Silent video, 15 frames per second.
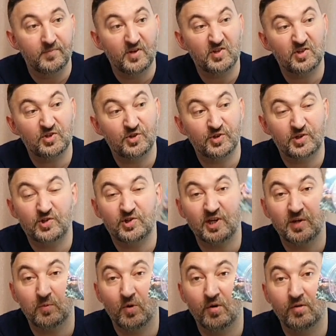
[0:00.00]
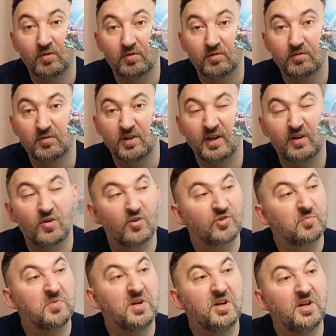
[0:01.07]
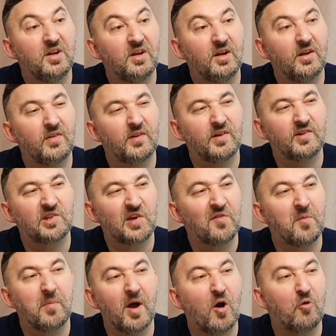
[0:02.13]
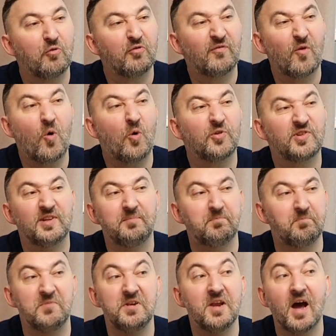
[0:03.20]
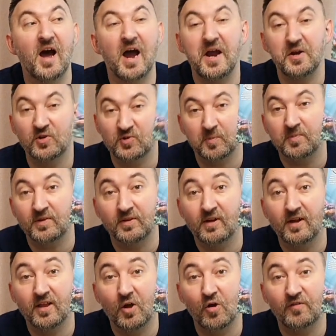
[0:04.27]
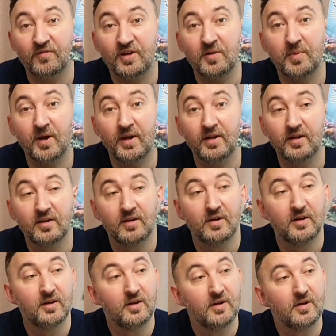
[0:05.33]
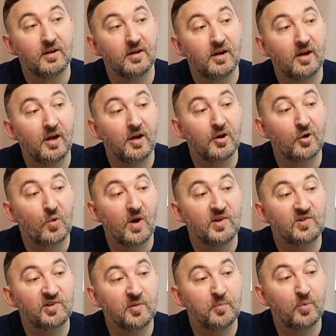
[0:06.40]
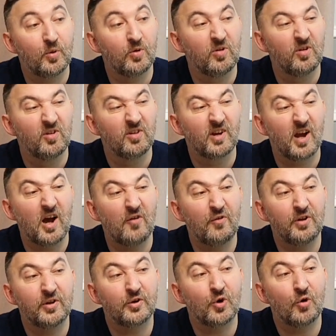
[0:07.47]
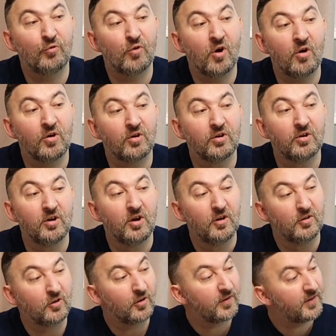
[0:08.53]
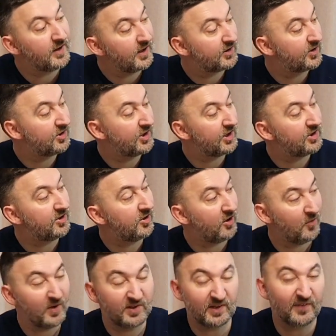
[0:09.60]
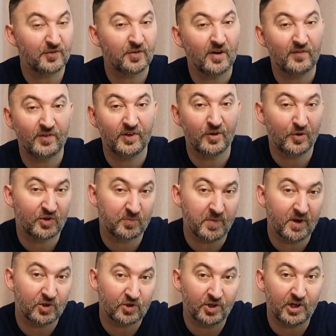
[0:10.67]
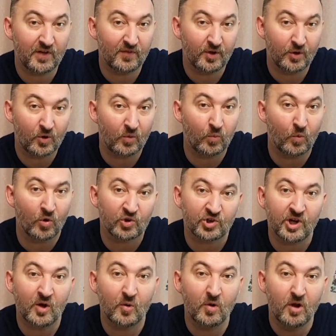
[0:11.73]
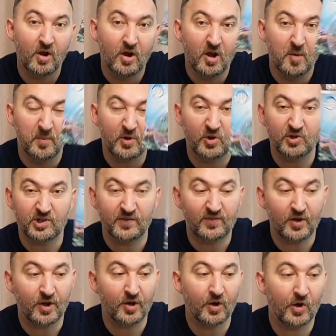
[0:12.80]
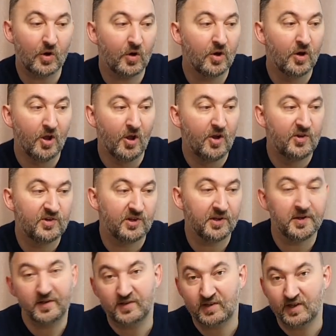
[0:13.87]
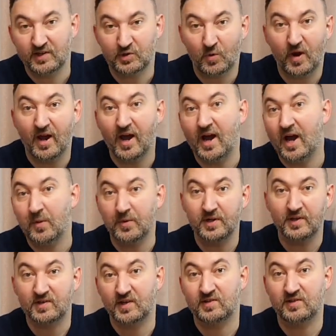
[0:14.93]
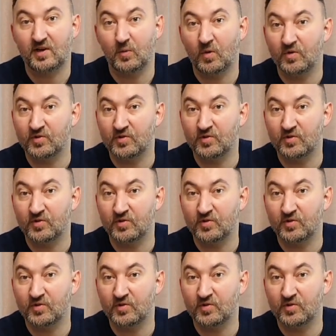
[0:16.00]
This is just a cheap one. It cost me, I think, £7.49 or something like that off eBay. Quite simple, can't really go wrong. The only thing I suggest you do is after every use, make sure you give it a good wash out, because if your salinity is quite high when you're testing it